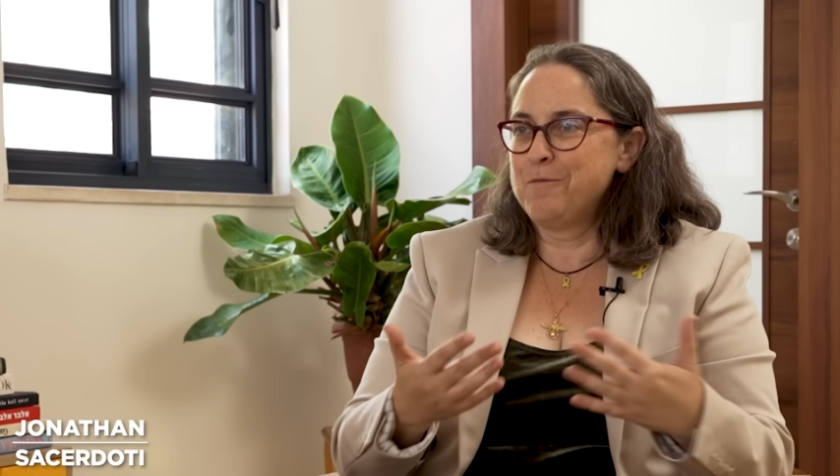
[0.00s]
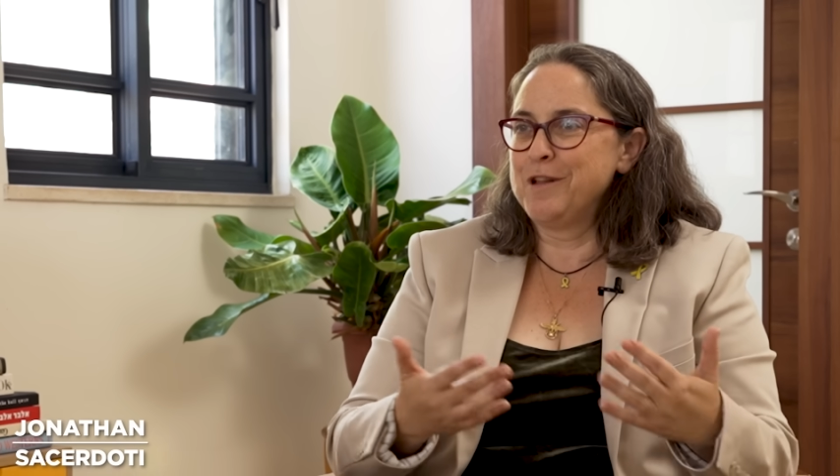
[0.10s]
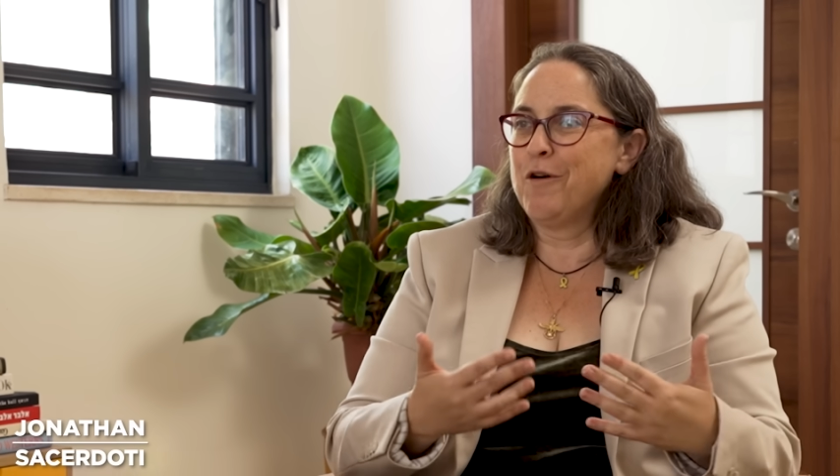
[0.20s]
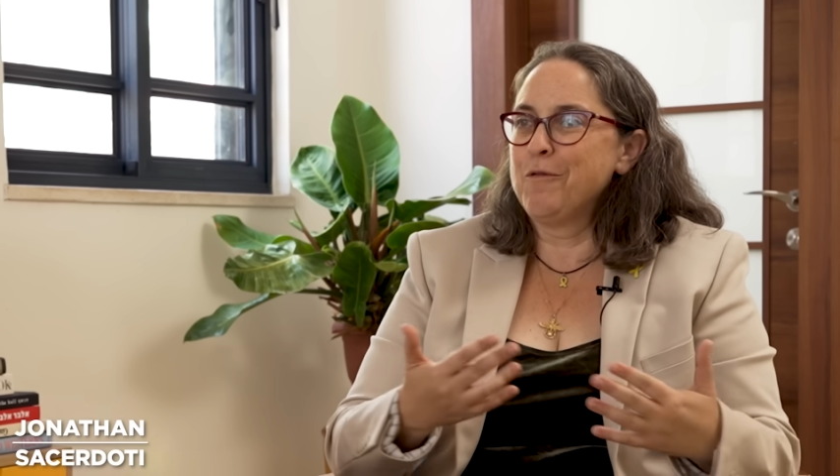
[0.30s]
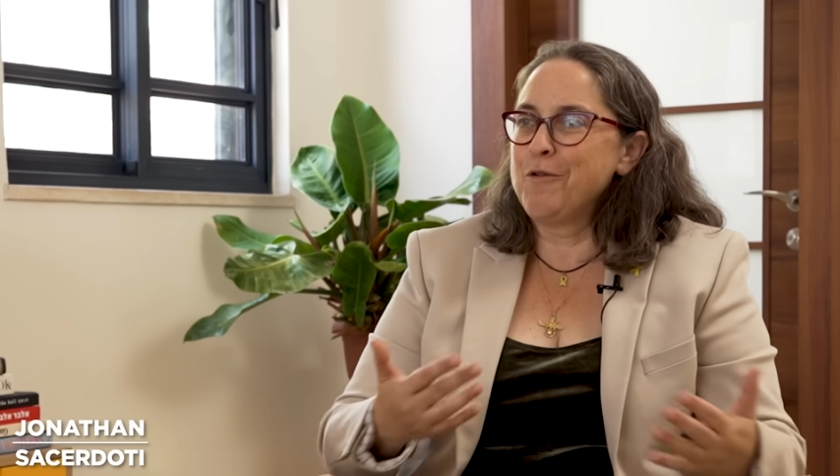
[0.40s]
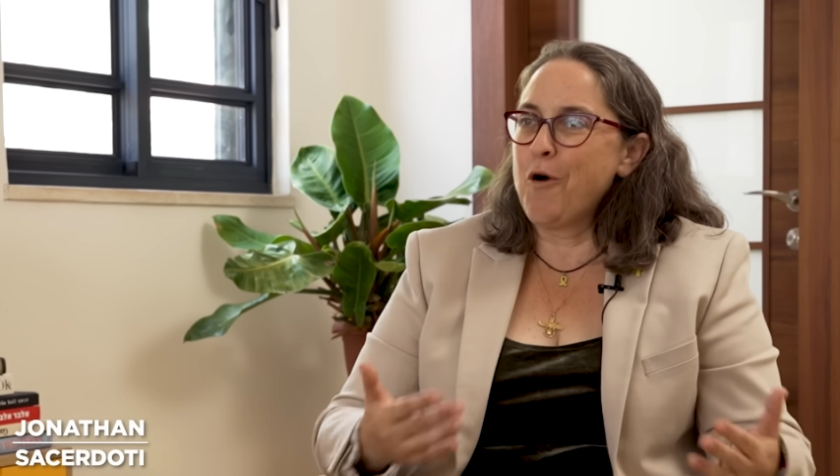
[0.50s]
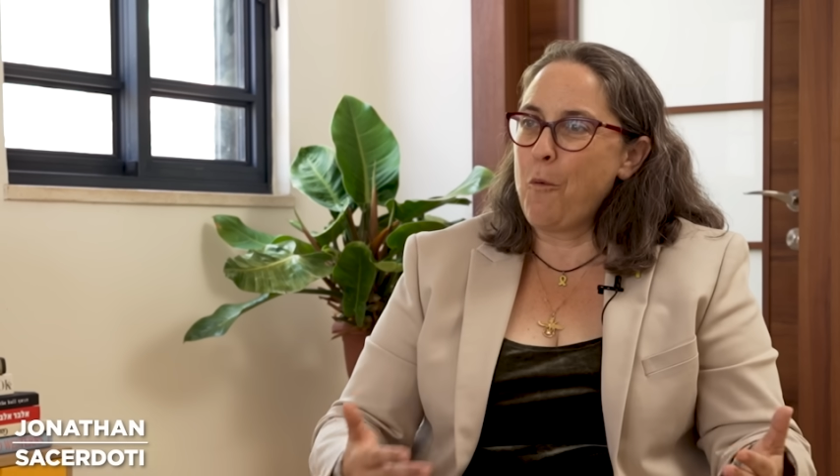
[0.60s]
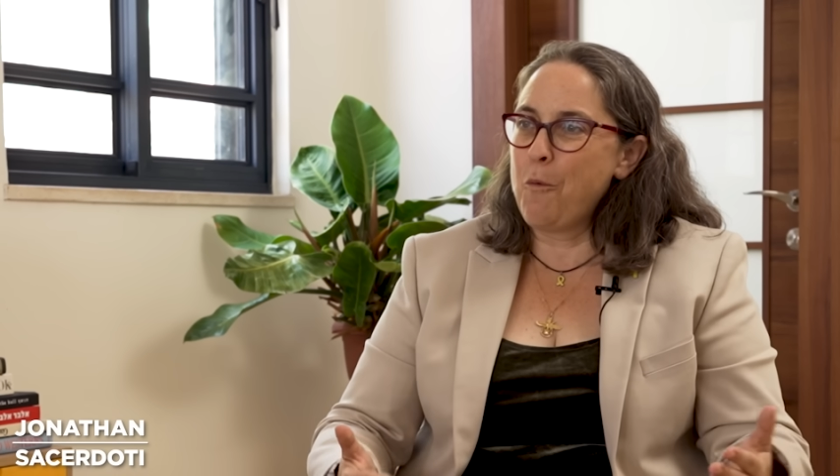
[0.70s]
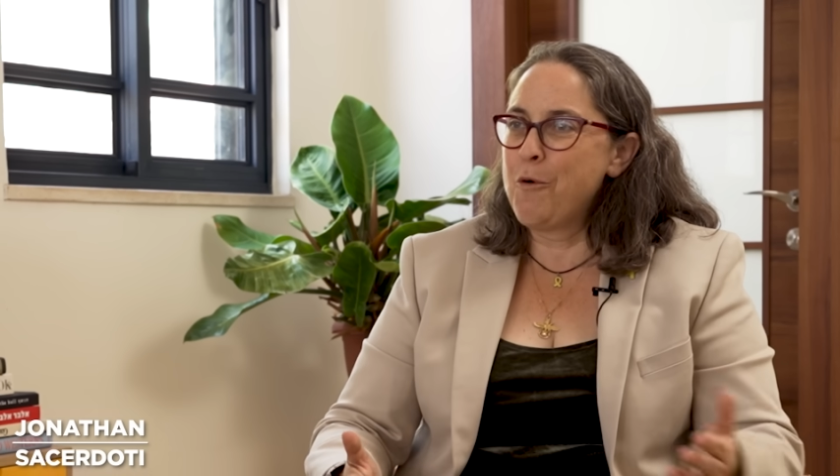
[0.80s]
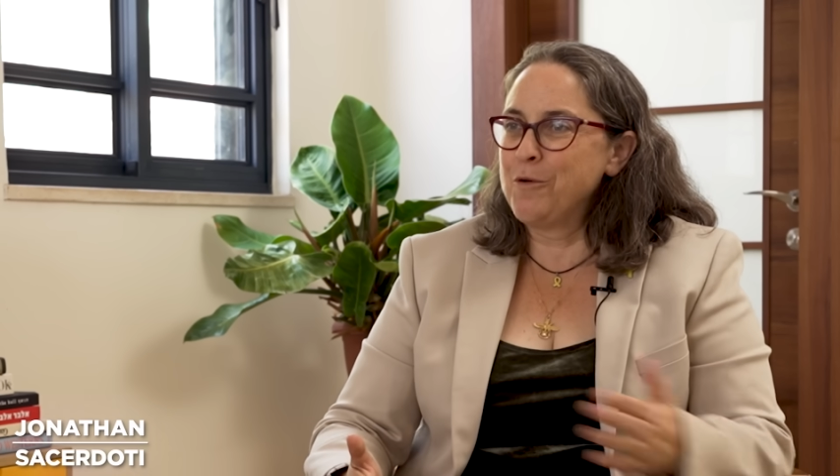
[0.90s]
we don't
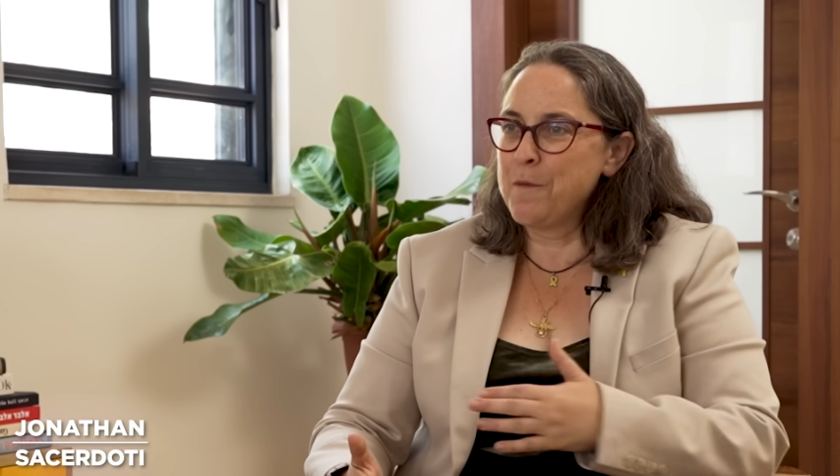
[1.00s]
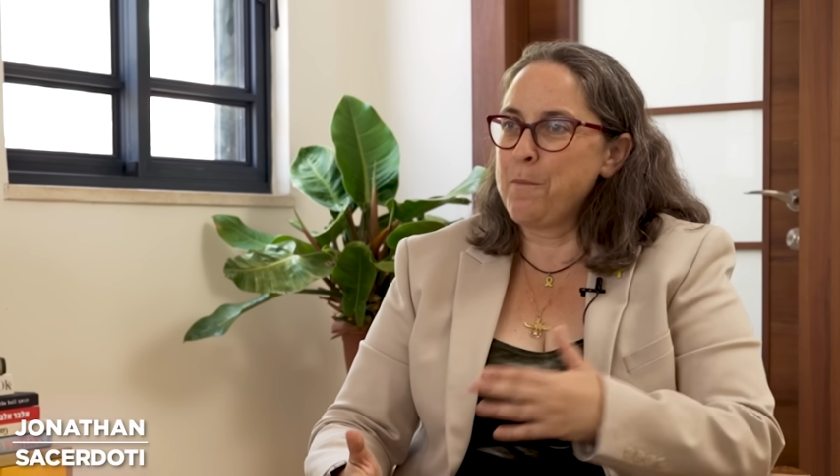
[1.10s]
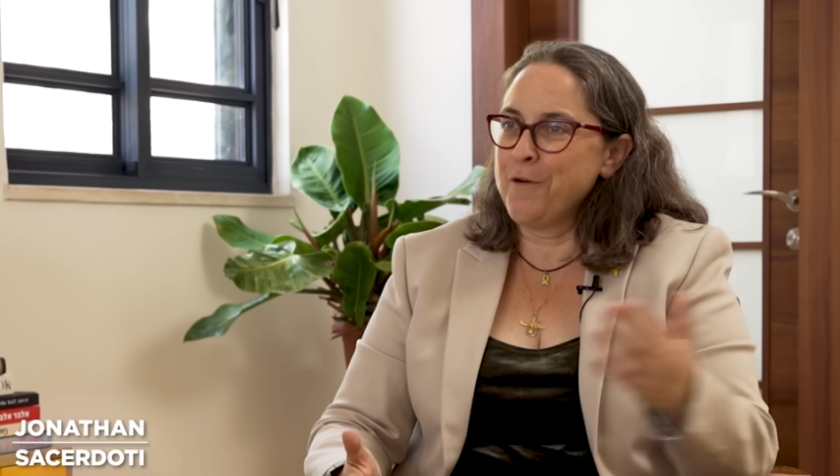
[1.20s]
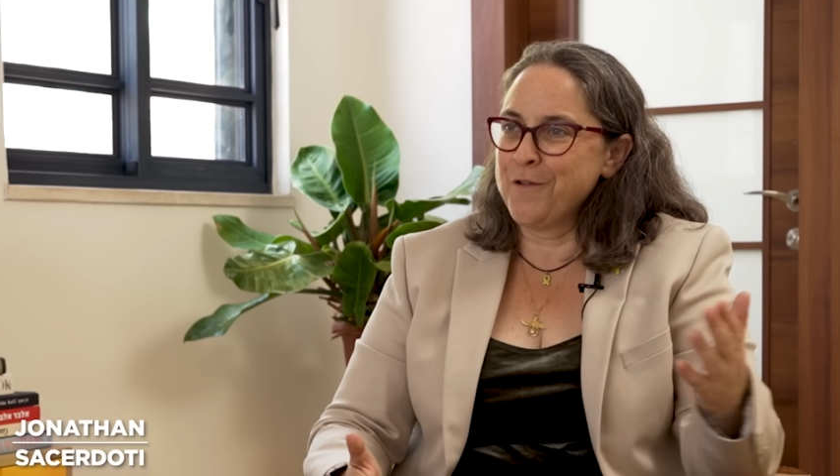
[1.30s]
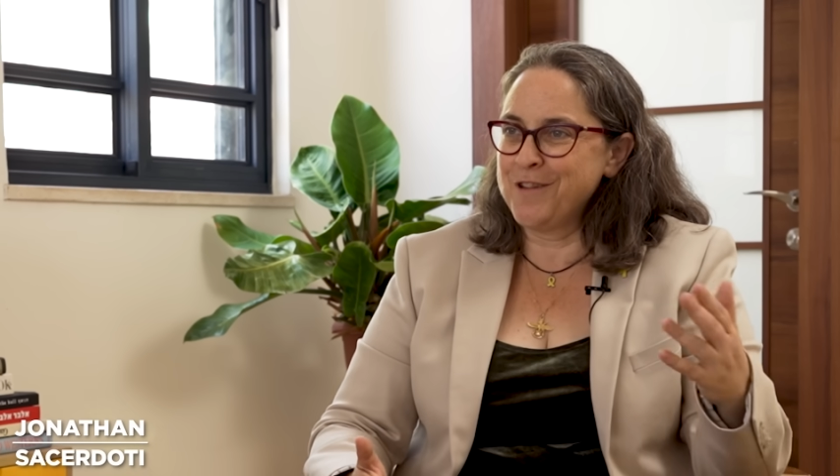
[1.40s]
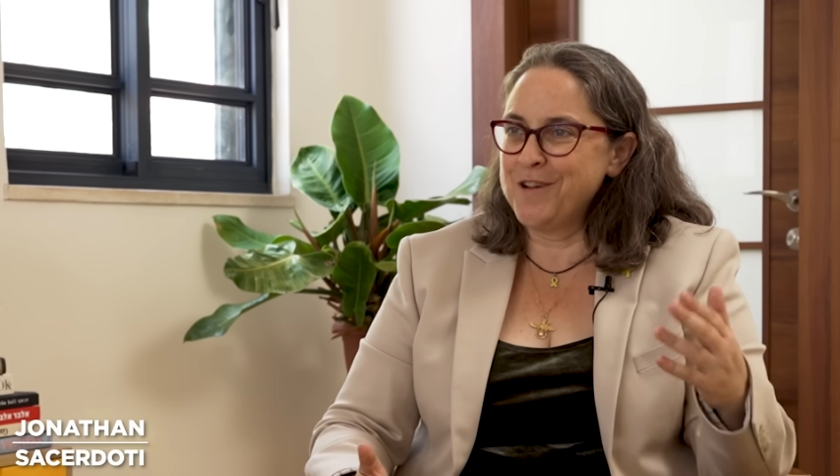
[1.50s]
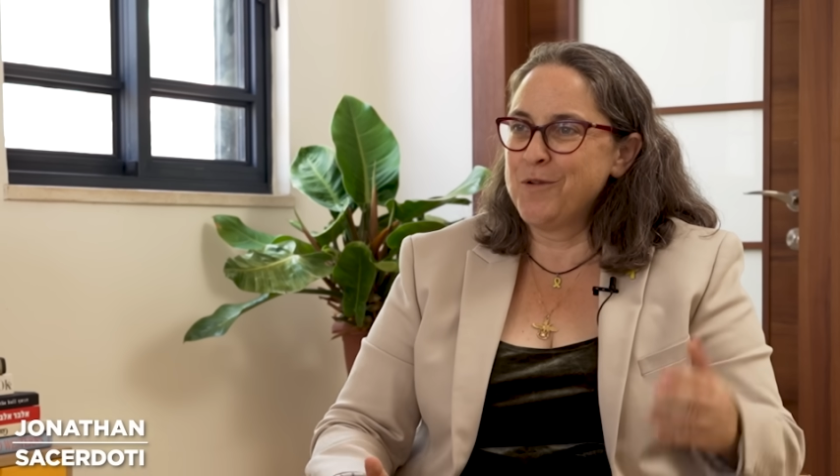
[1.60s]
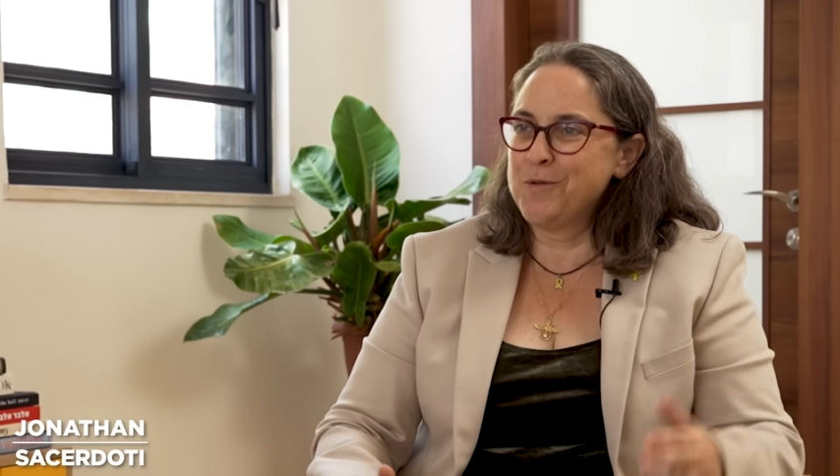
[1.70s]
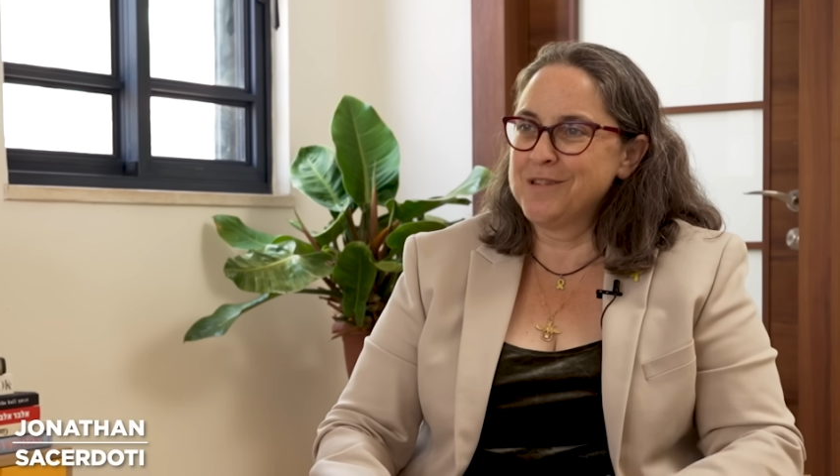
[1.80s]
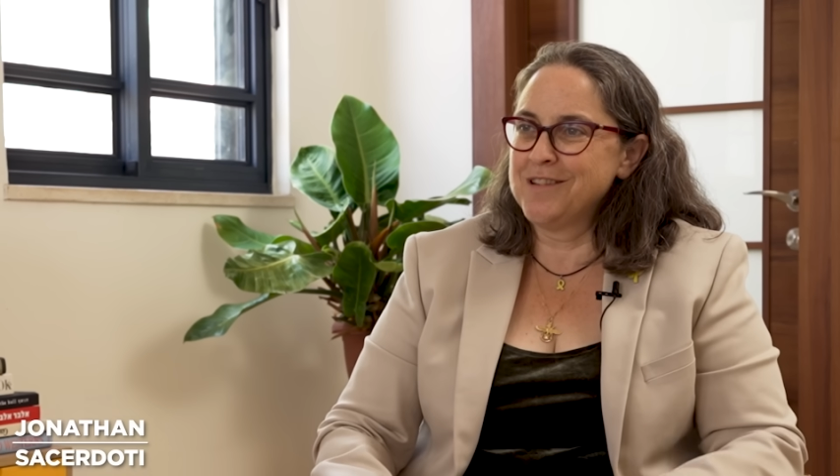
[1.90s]
know who's a person and
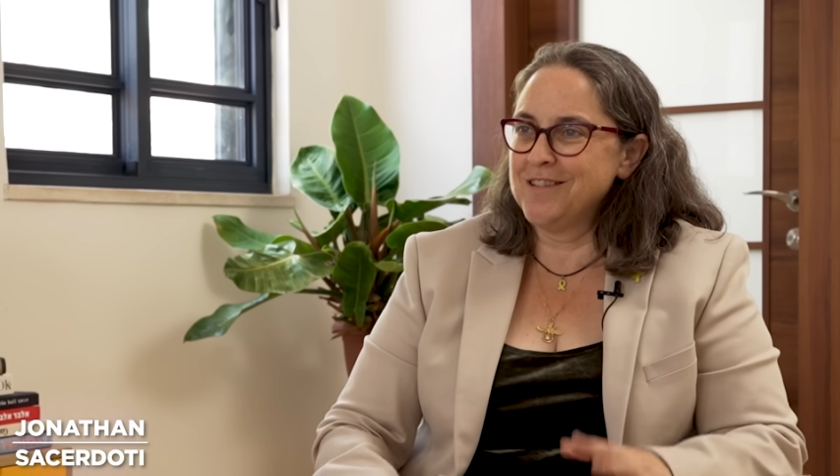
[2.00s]
who's